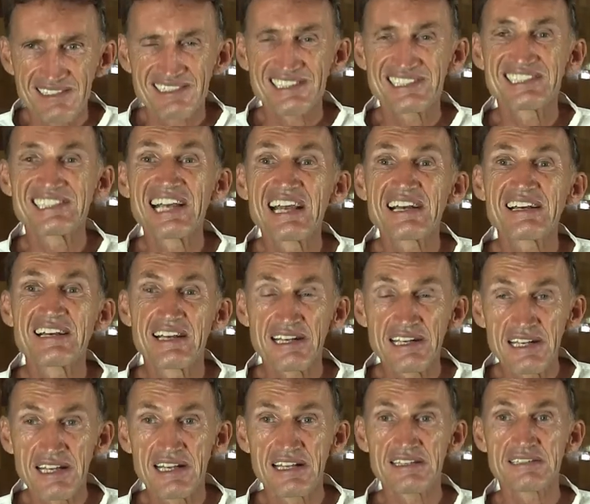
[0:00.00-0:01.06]
Checking
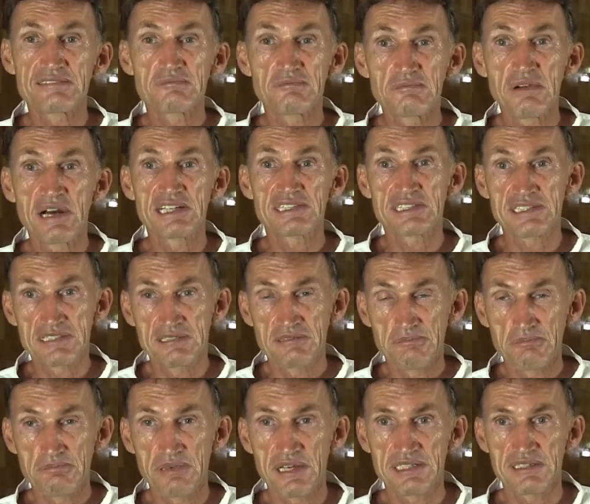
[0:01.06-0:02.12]
is much
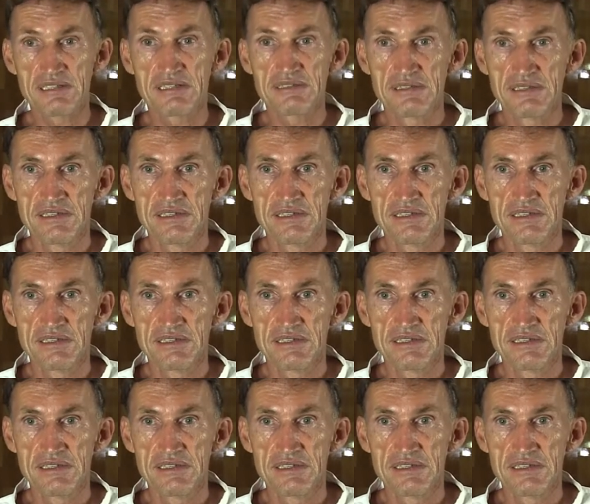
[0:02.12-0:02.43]
better.